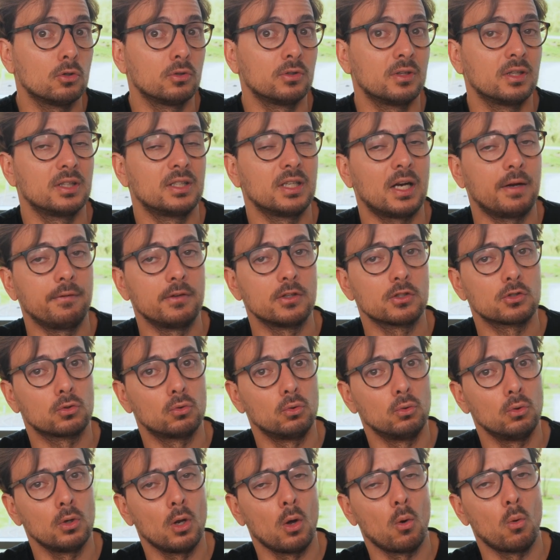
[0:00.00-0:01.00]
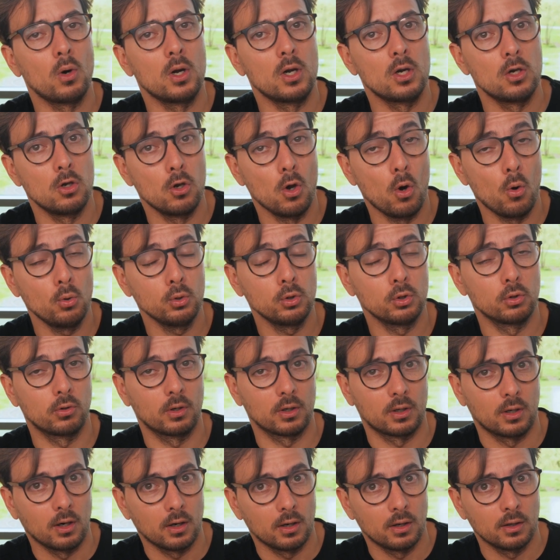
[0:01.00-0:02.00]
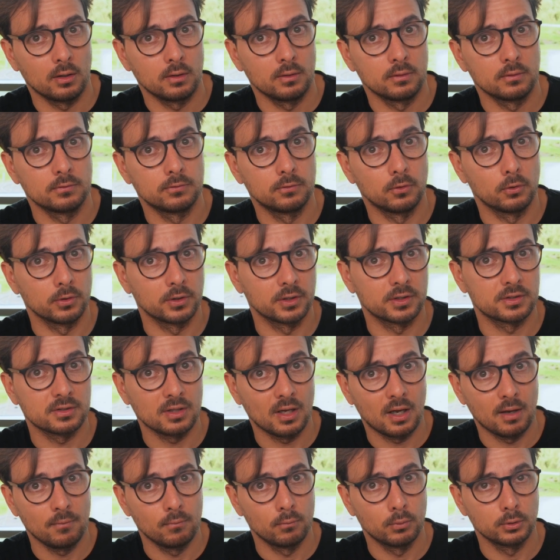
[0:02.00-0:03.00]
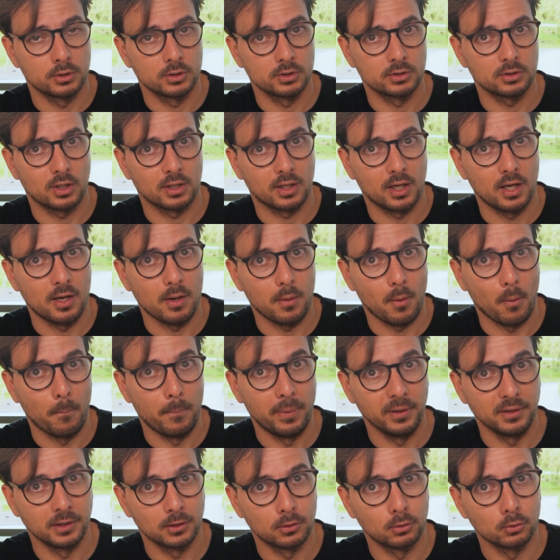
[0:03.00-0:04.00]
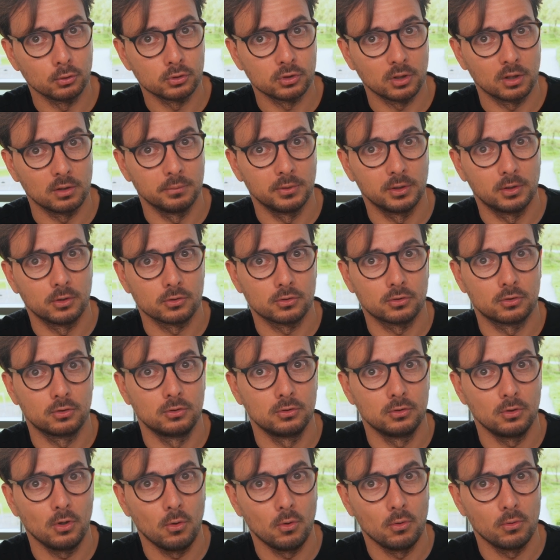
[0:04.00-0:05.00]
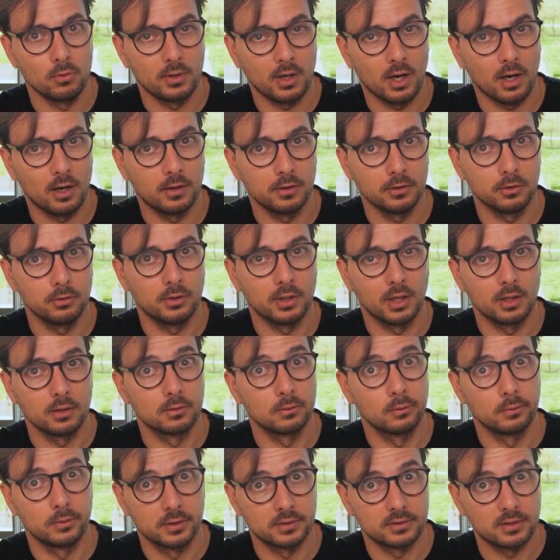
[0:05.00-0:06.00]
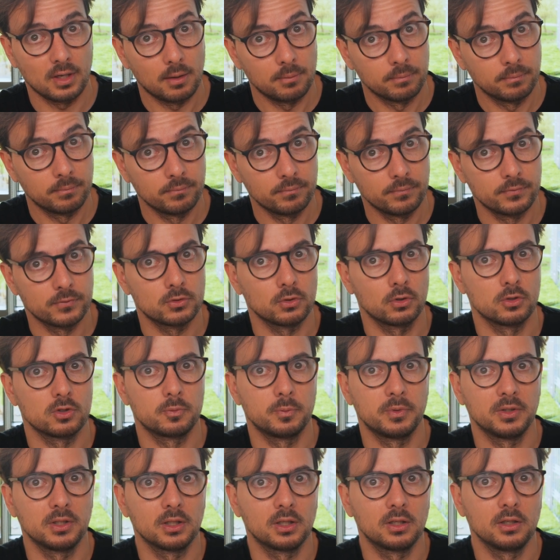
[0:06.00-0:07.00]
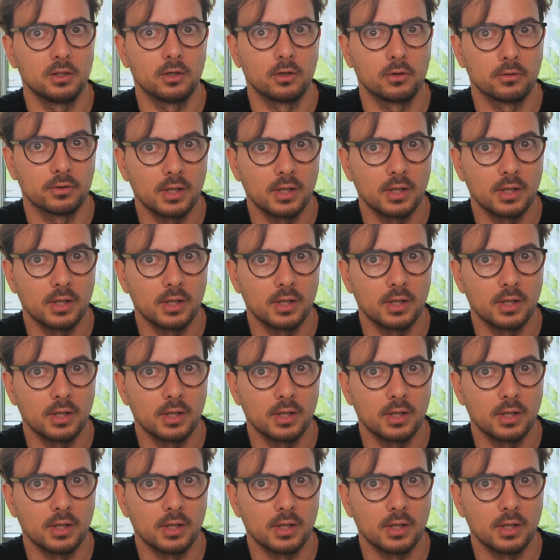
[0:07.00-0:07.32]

the driving school will loan you the car for the exam, which is again pretty crucial because no car you can do the exam. So it's pretty clear on